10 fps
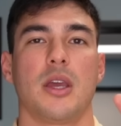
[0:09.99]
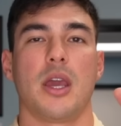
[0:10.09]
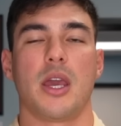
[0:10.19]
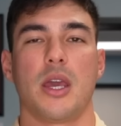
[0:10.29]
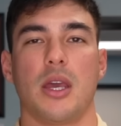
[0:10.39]

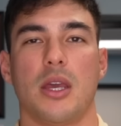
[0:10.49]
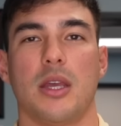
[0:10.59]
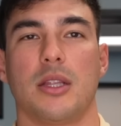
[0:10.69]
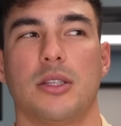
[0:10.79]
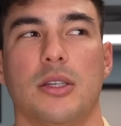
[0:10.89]

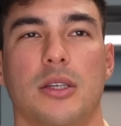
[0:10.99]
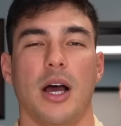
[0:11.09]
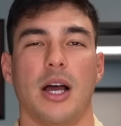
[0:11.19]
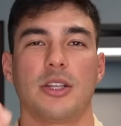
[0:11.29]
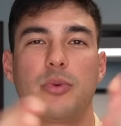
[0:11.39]
And
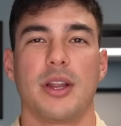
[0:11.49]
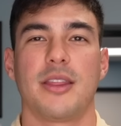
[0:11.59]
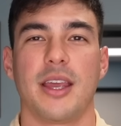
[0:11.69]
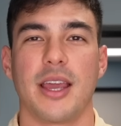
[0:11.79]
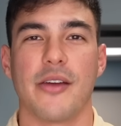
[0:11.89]
I just want to
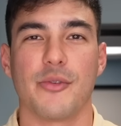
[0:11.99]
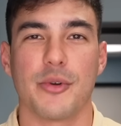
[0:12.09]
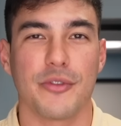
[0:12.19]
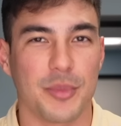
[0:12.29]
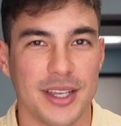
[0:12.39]
thank
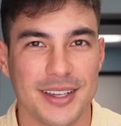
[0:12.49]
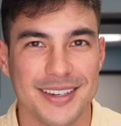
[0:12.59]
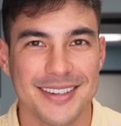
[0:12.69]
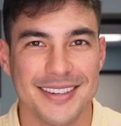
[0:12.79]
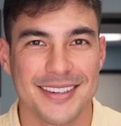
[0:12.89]
everyone for being here.